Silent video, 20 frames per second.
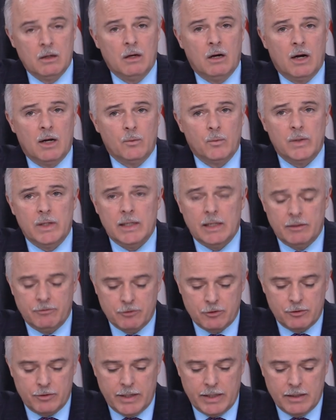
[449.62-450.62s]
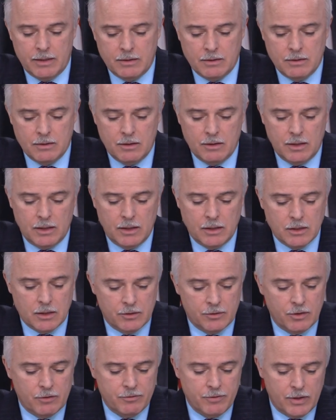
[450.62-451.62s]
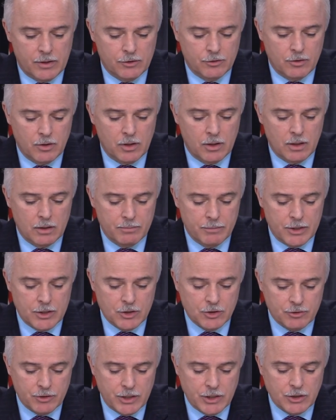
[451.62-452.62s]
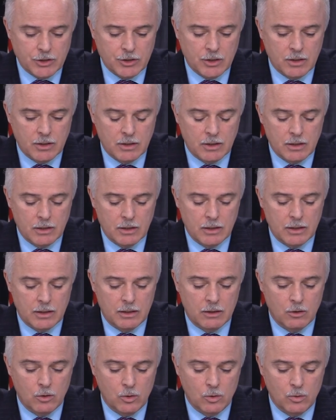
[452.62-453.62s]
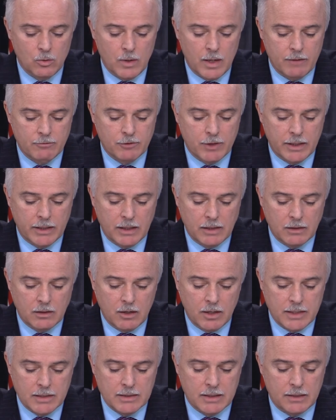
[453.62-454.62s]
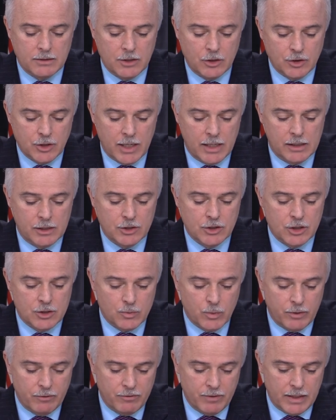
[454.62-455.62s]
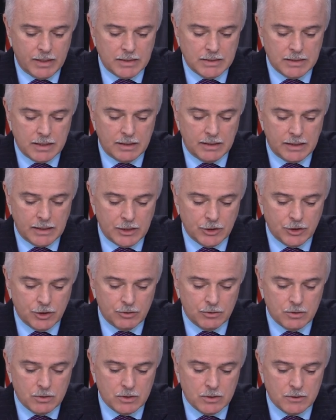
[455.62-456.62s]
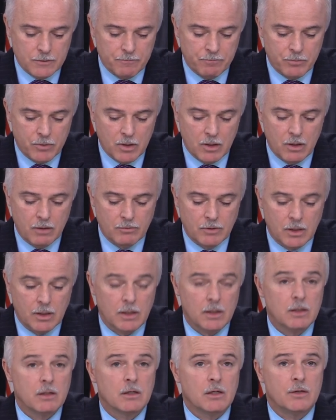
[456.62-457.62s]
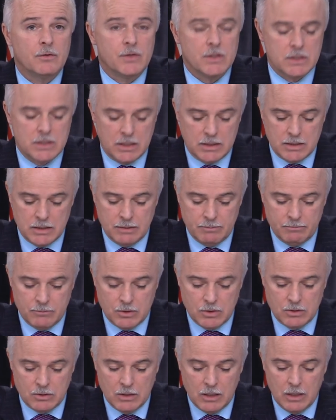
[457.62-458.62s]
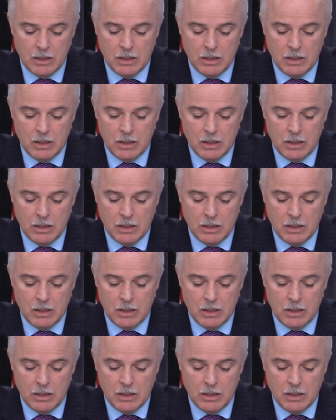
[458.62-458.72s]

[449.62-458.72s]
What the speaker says: I will give credit to the current federal administration who have recognized that the challenges we face and the issues of the current systems.